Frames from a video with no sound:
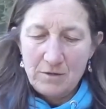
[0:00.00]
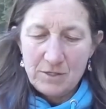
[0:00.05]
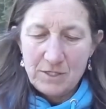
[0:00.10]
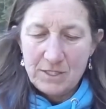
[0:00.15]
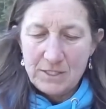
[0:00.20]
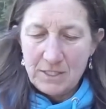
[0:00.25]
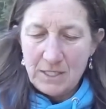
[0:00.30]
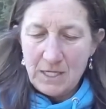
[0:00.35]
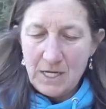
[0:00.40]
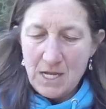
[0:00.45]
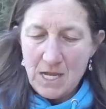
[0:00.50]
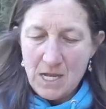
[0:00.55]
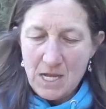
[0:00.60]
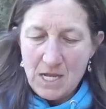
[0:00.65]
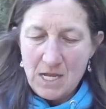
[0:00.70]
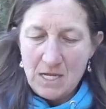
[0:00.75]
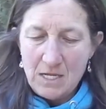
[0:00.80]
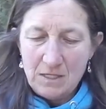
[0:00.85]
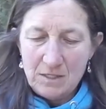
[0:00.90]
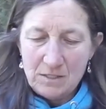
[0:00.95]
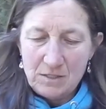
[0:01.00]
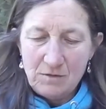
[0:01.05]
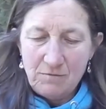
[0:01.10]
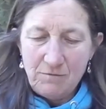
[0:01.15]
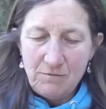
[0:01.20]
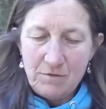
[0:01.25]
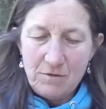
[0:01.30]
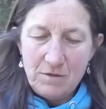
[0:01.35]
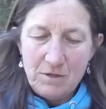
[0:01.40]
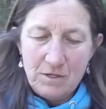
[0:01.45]
set of hands
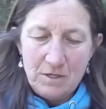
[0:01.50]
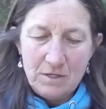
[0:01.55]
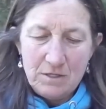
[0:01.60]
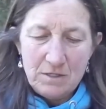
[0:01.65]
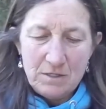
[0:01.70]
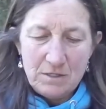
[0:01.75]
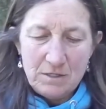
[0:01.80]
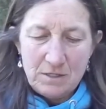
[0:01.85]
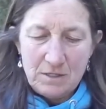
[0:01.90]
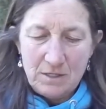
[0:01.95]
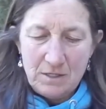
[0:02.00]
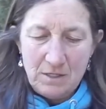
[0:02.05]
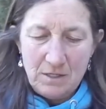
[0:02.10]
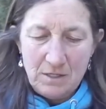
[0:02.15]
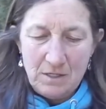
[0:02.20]
for this.